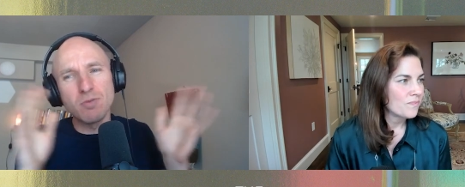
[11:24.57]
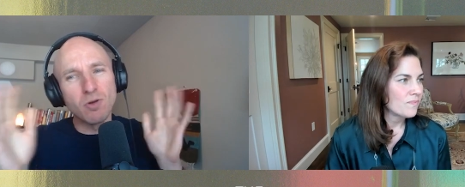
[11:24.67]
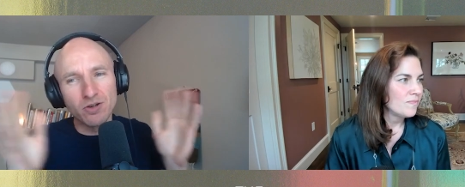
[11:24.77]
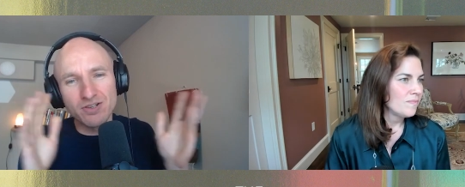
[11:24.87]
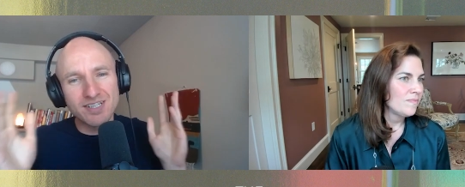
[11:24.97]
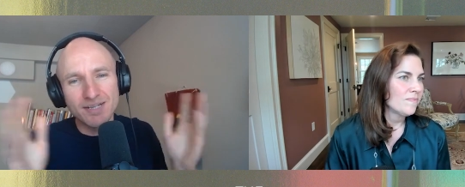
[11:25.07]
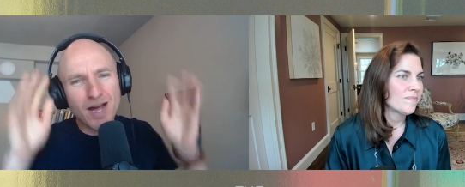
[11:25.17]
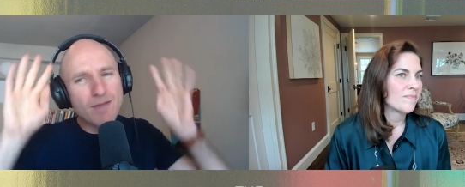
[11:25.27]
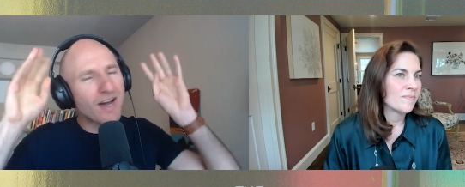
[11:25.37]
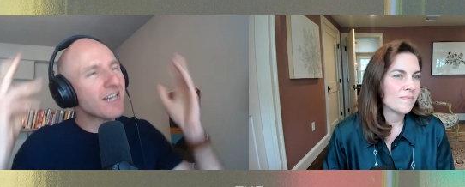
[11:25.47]
Speaker 1: of pullers in
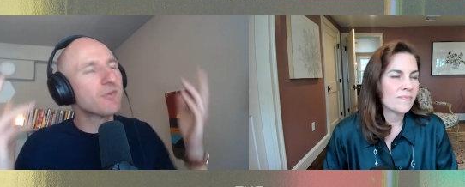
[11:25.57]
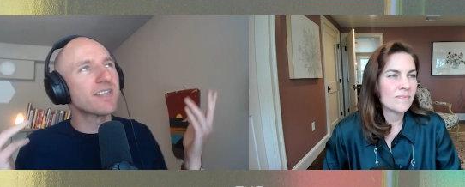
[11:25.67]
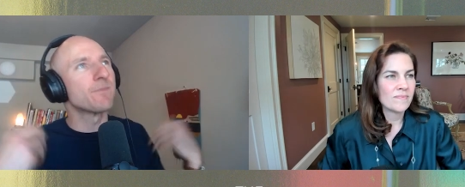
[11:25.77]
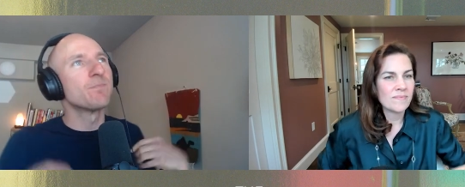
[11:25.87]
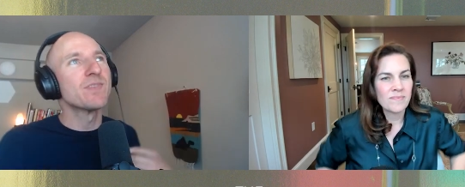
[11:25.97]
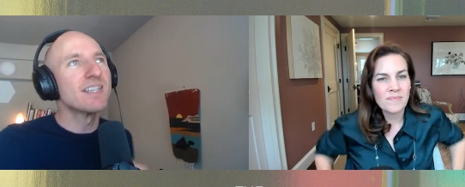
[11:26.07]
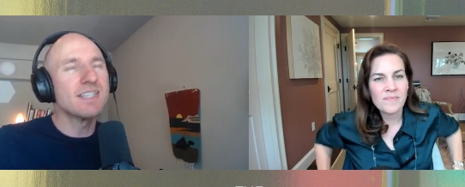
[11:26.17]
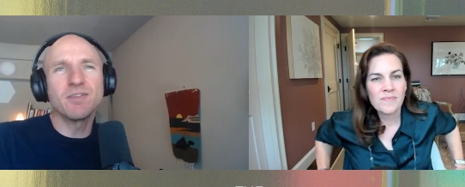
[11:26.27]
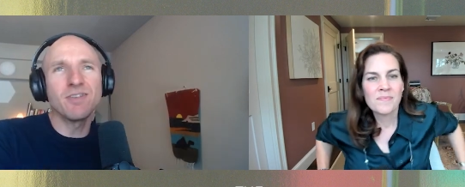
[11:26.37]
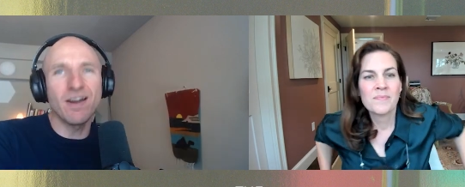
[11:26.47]
my mind, it was mm-hmm. like
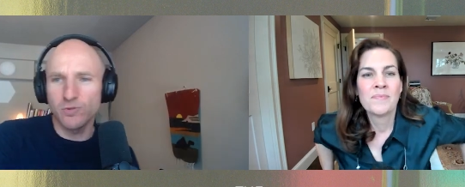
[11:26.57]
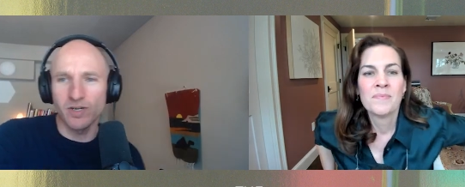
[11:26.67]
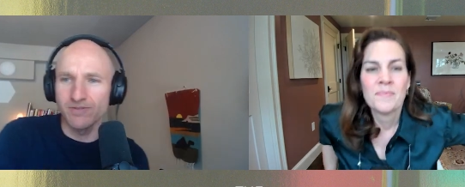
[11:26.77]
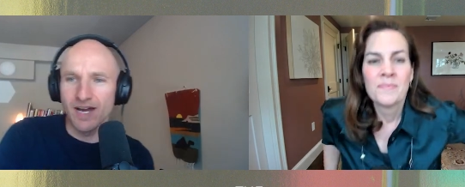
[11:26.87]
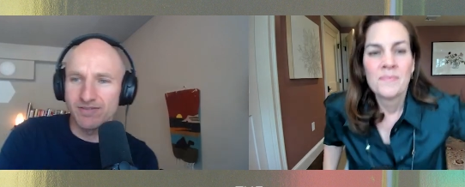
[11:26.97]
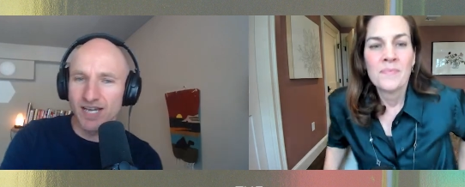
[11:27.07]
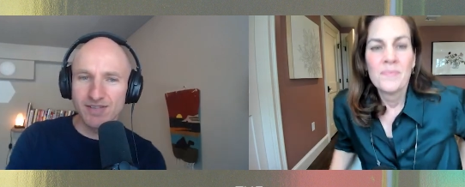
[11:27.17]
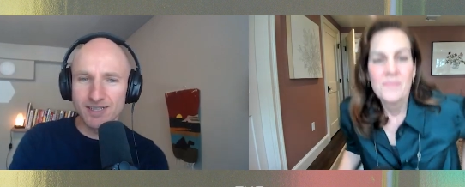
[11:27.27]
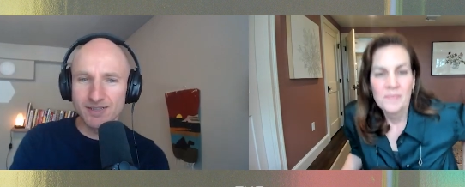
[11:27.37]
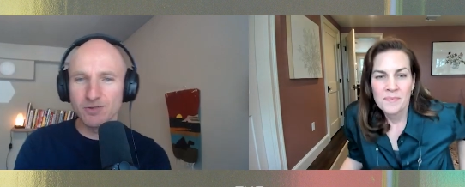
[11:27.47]
75 25 kind
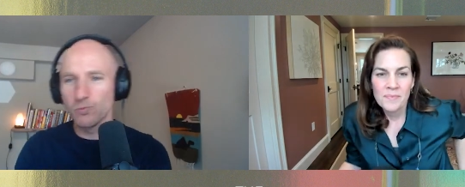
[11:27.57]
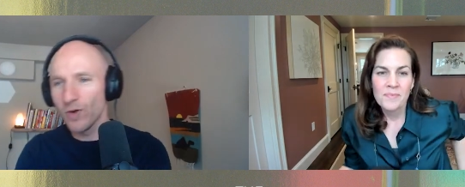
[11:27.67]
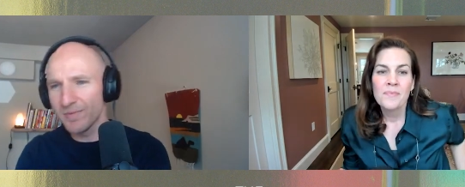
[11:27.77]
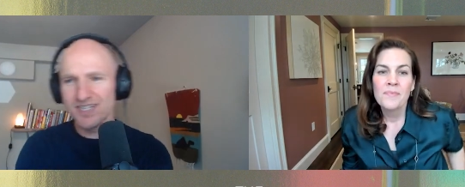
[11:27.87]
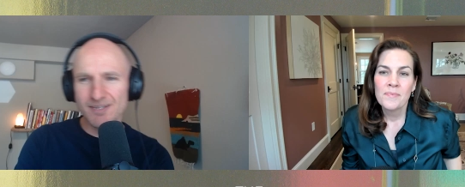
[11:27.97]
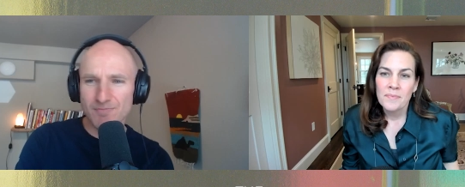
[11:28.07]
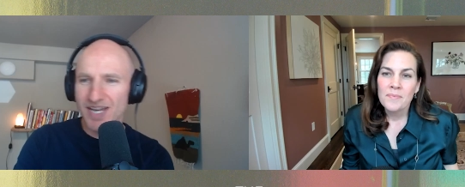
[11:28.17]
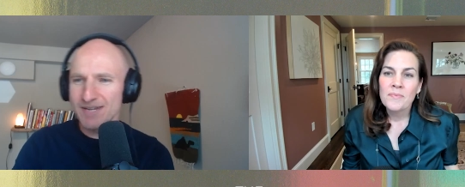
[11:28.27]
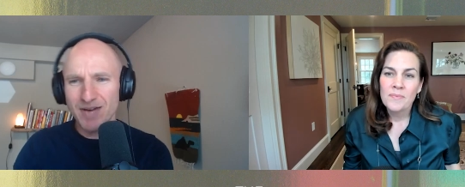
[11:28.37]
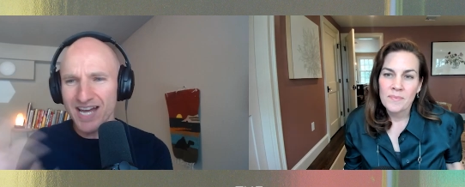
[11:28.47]
of like women to
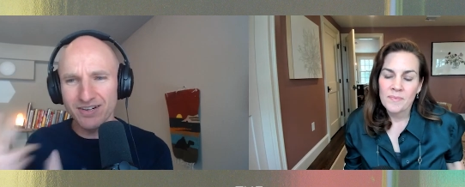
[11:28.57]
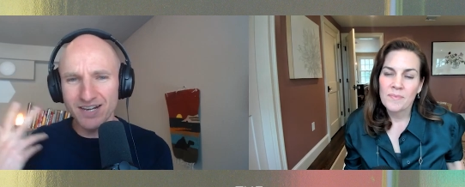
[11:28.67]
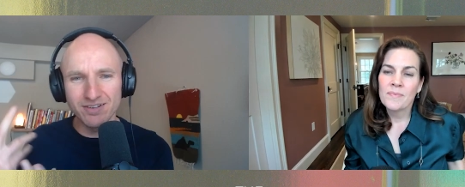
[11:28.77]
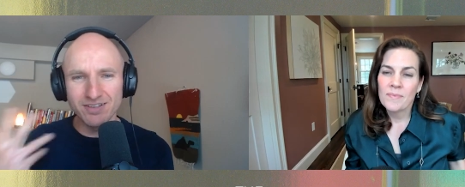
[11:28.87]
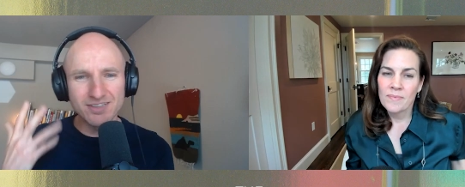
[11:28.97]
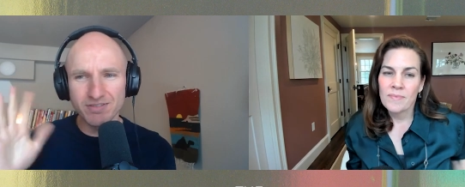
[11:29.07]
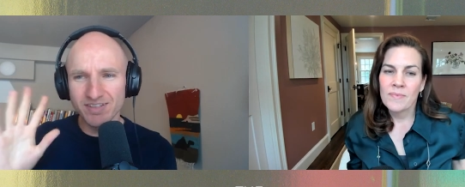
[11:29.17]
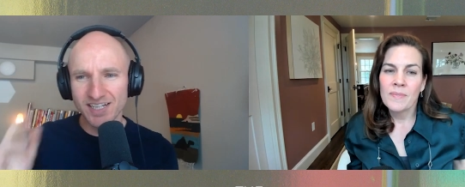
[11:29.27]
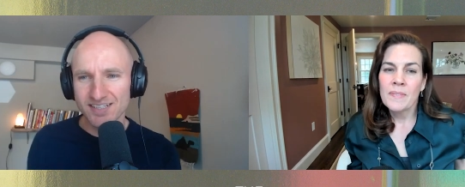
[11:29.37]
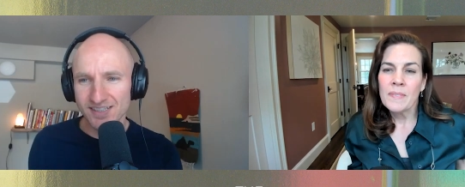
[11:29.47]
men but i don't i don't know mm-hmm. do you have
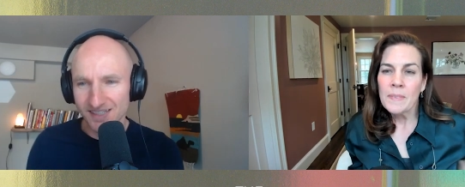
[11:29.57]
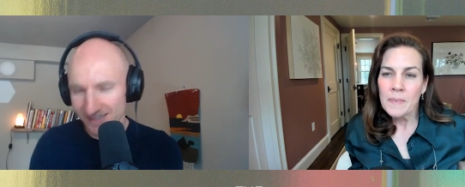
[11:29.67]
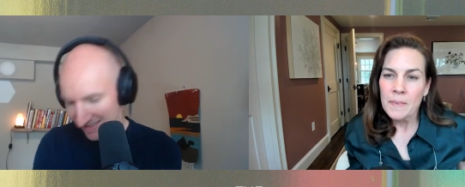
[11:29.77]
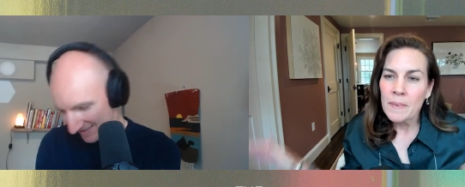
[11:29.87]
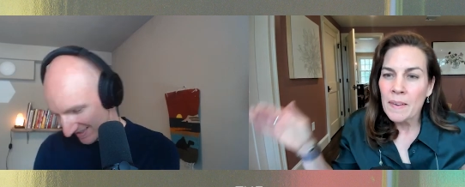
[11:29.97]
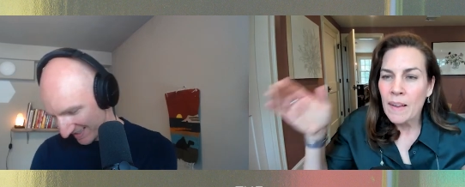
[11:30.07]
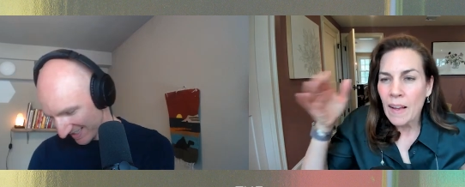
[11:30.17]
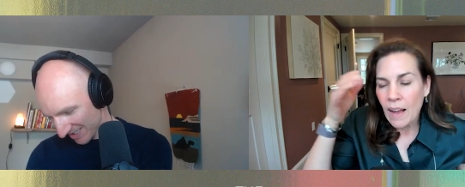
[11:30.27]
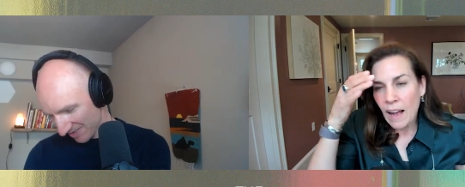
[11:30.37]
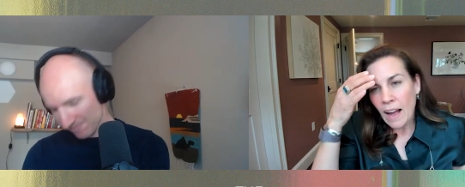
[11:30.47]
any instinct on that
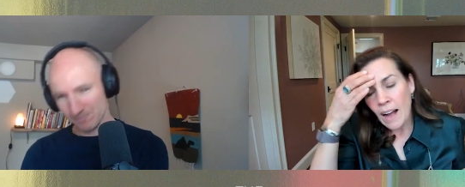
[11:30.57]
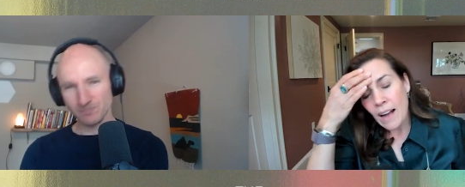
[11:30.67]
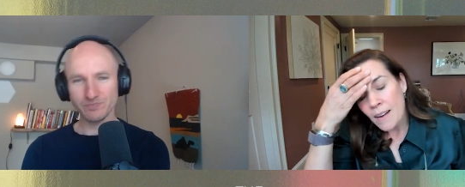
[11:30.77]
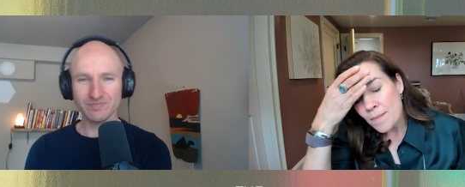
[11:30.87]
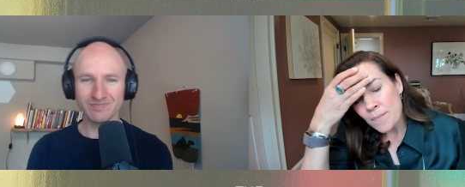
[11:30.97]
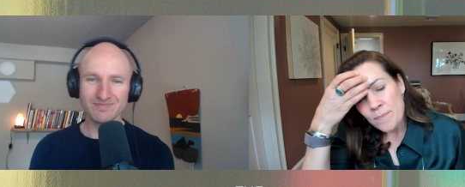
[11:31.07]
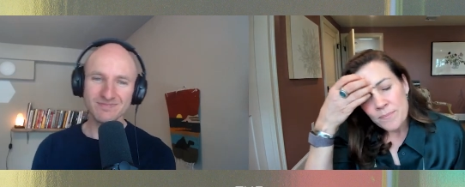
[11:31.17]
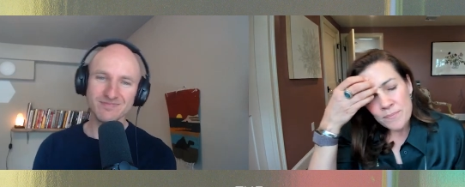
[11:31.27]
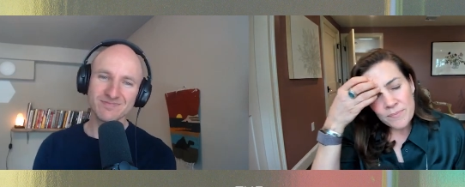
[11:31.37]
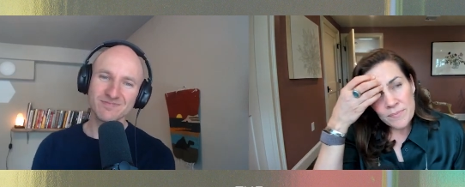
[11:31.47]
Speaker 2: um
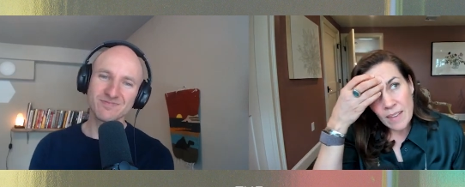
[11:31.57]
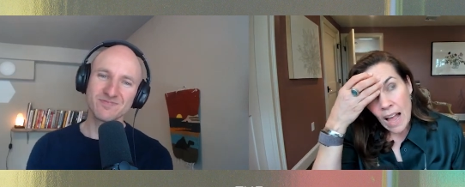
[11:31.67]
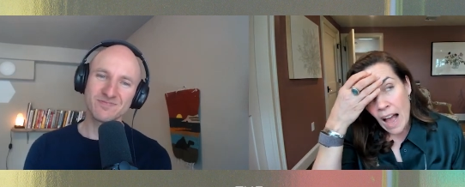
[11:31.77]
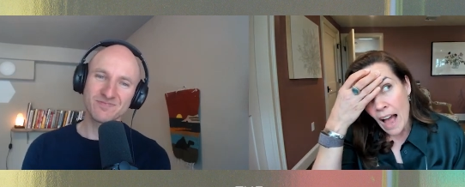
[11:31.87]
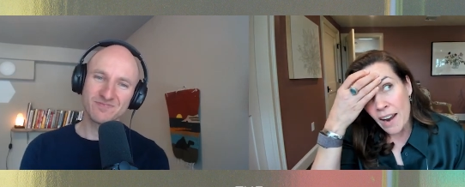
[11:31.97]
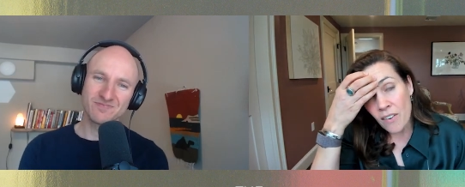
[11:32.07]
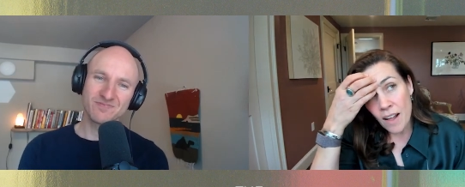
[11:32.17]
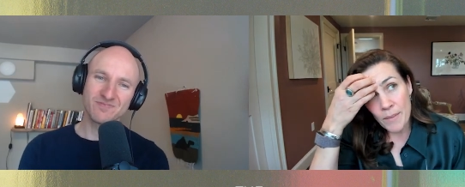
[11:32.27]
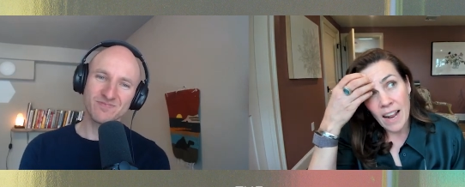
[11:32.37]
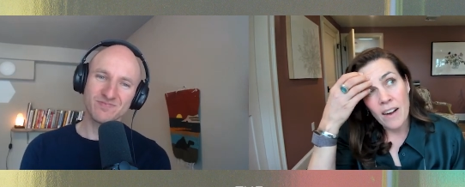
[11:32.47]
i don't i
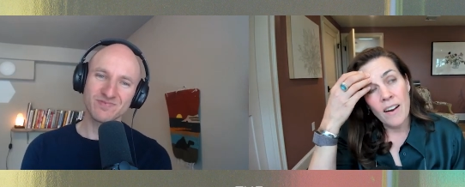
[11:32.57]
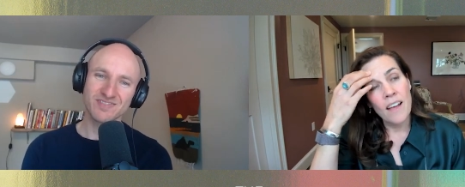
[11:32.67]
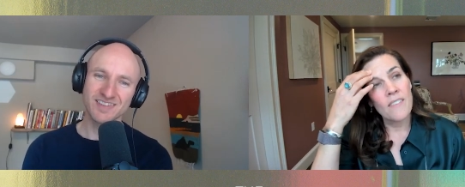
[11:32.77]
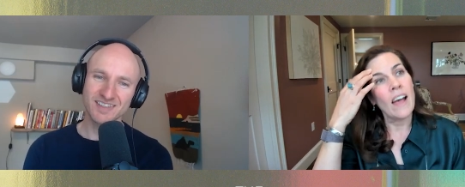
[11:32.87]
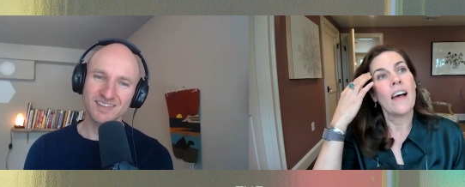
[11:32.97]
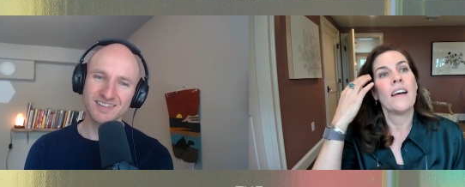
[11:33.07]
mean i don't have